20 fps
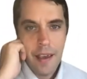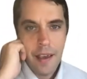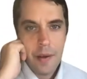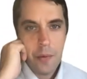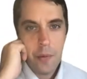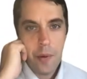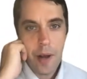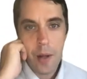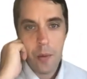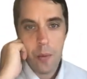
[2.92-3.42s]

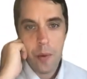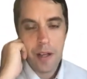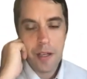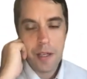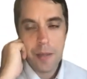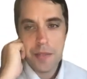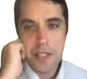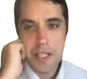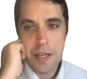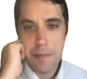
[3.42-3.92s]
Well,
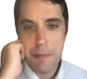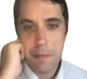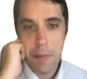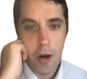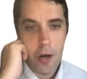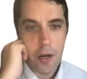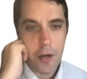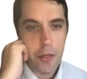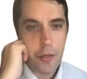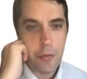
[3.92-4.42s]
welcome to
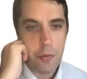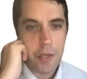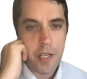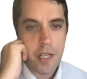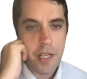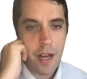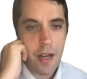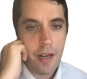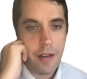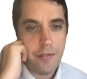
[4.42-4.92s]
part
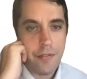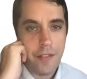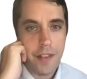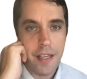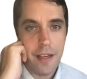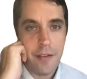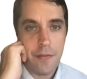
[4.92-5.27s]
3 of the